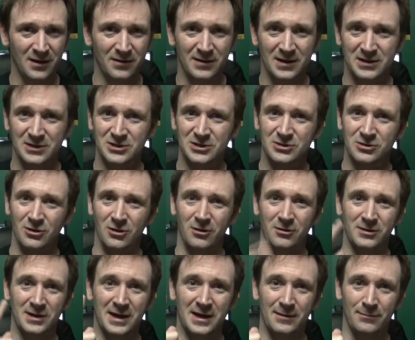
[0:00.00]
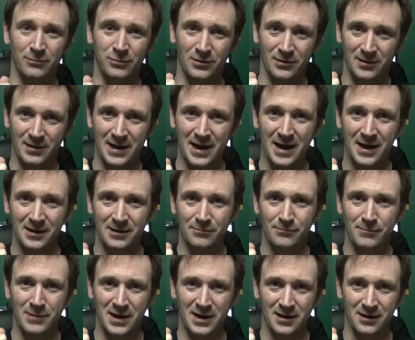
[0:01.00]
that starred a black
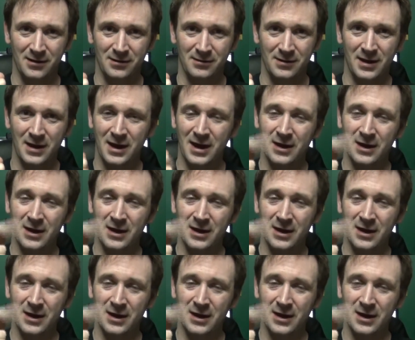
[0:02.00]
man